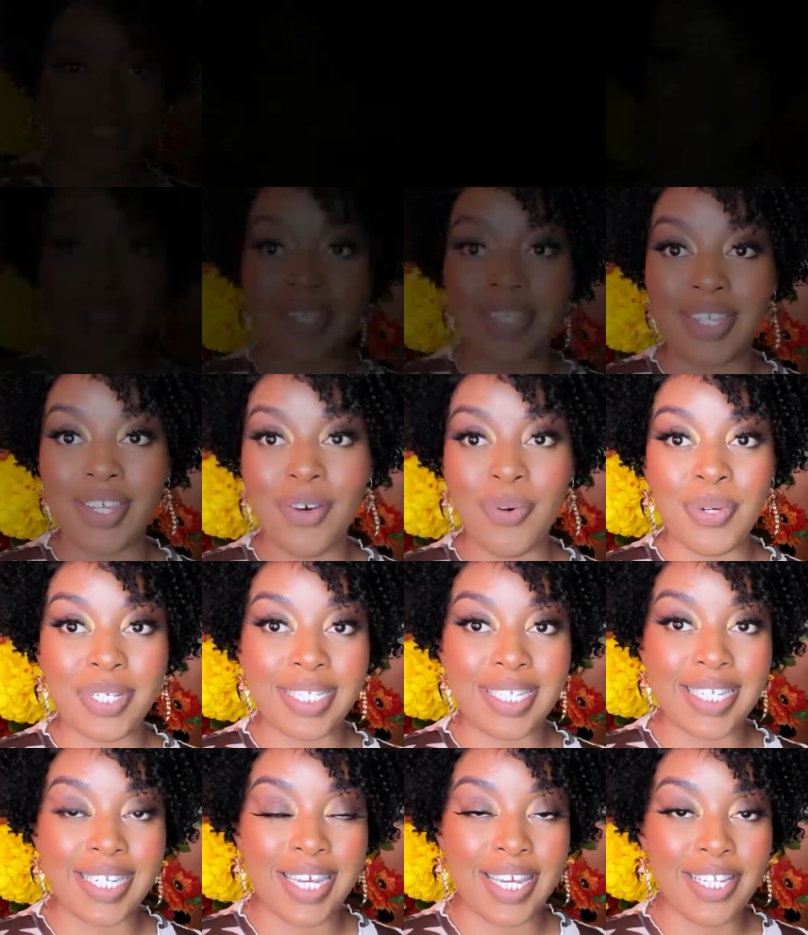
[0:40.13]
So
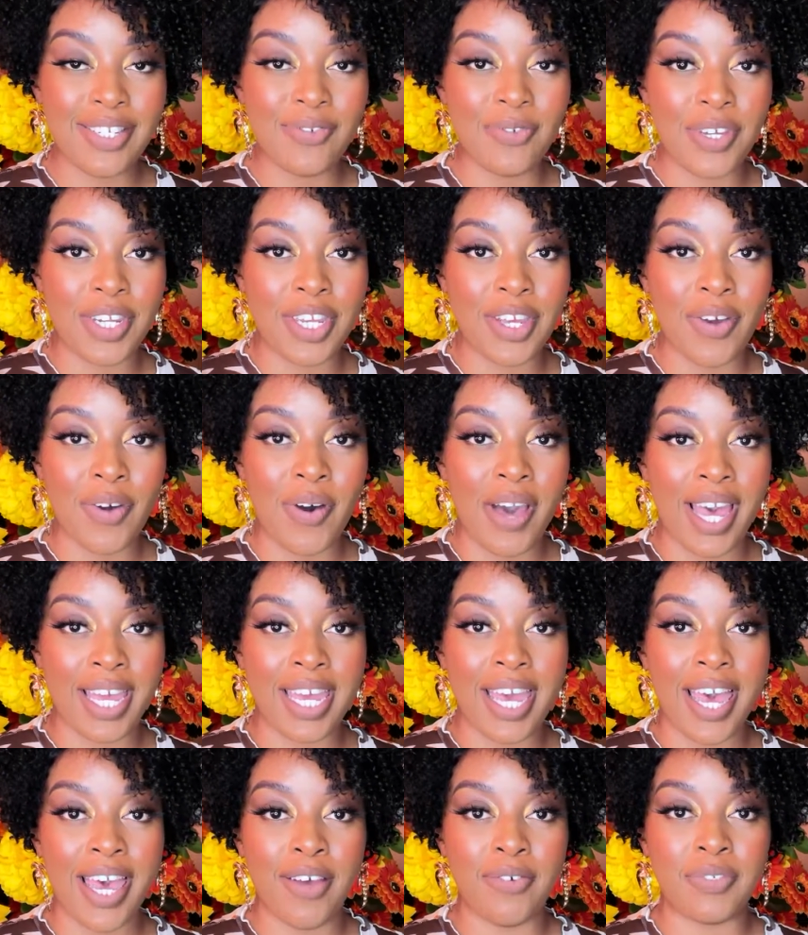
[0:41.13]
in today's video, I
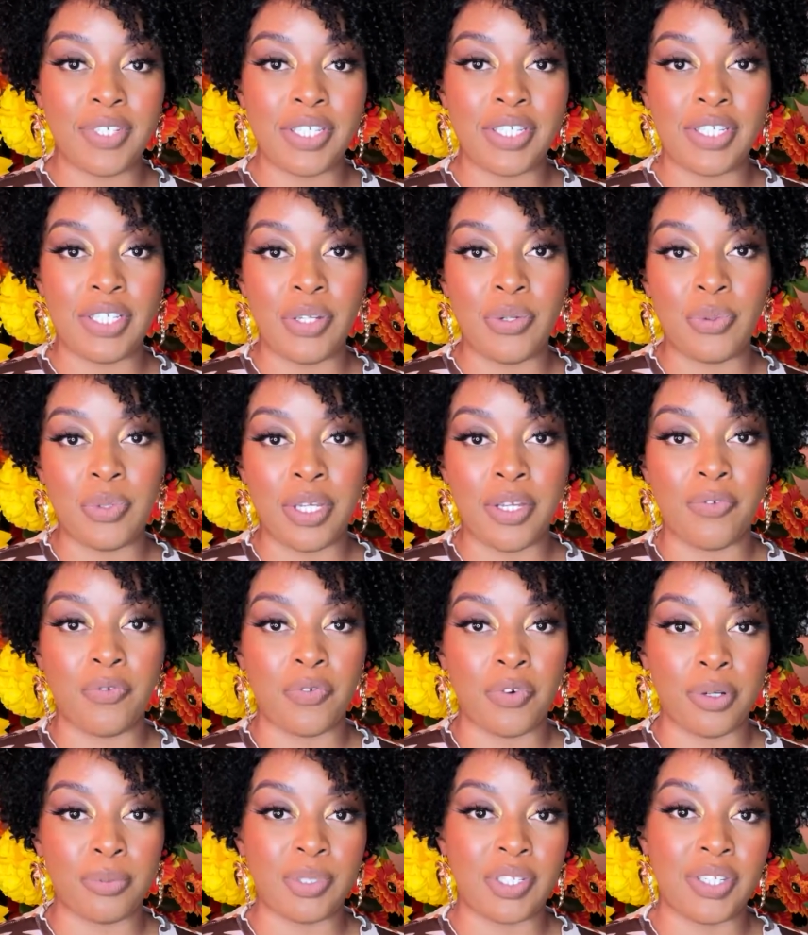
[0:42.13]
have this unit
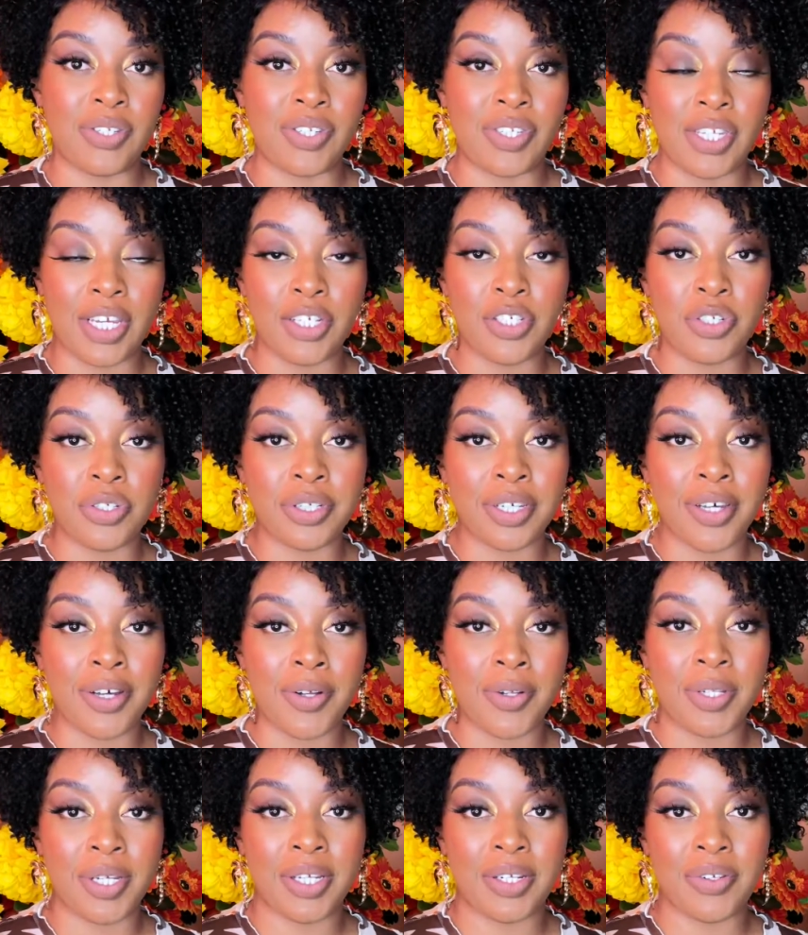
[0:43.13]
from
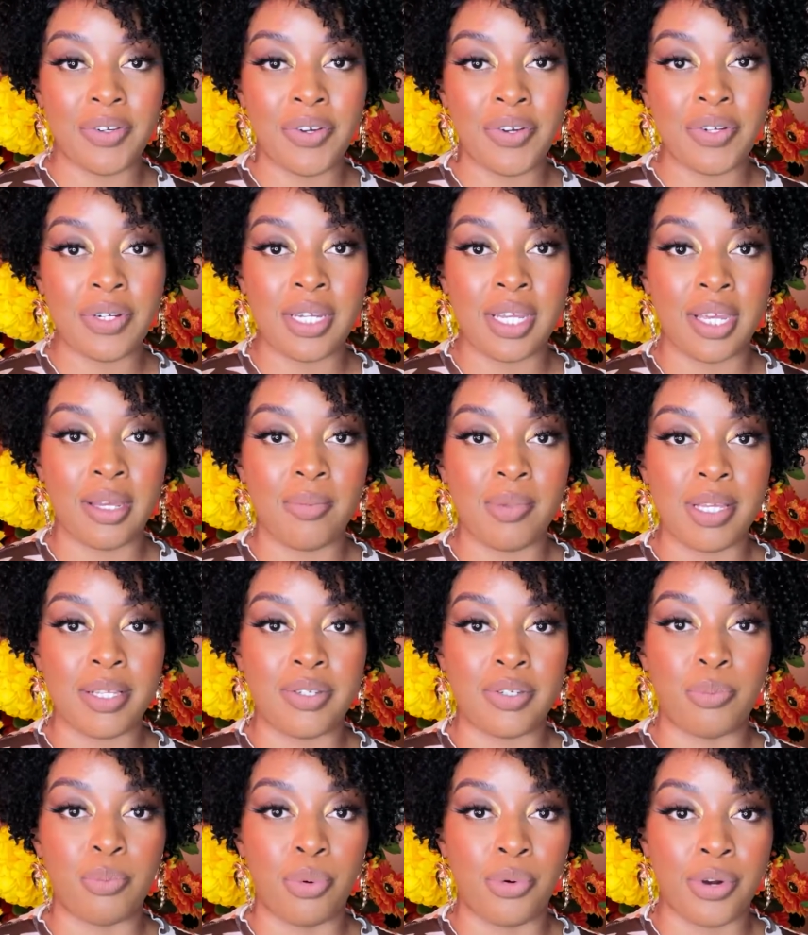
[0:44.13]
Sensationnel and her name
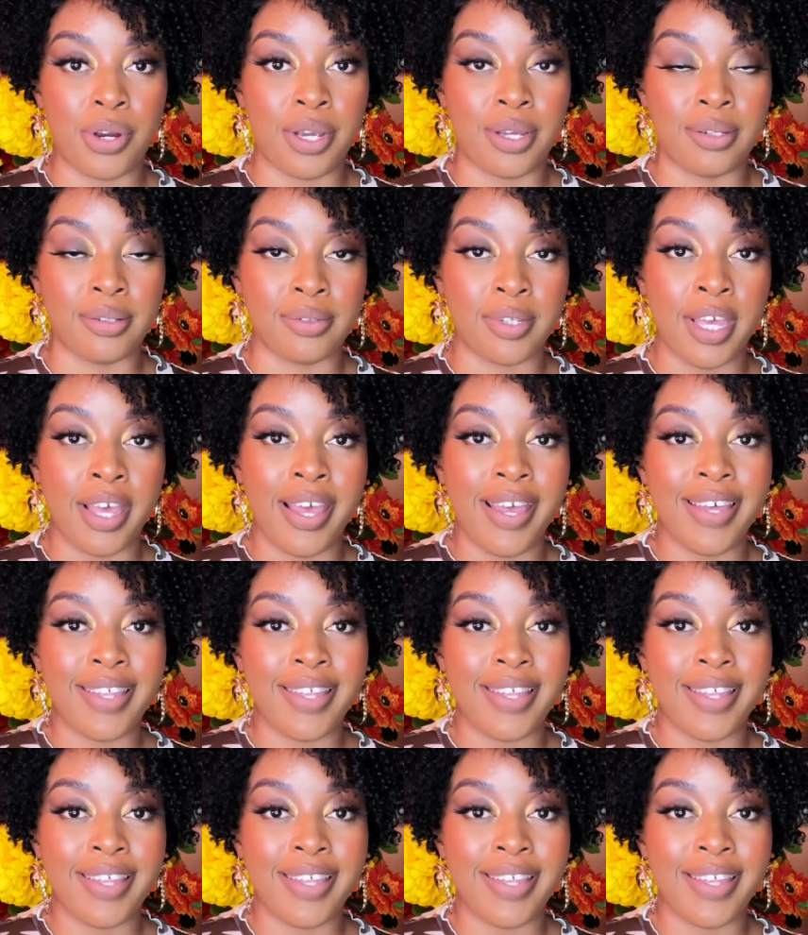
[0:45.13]
is Brynn.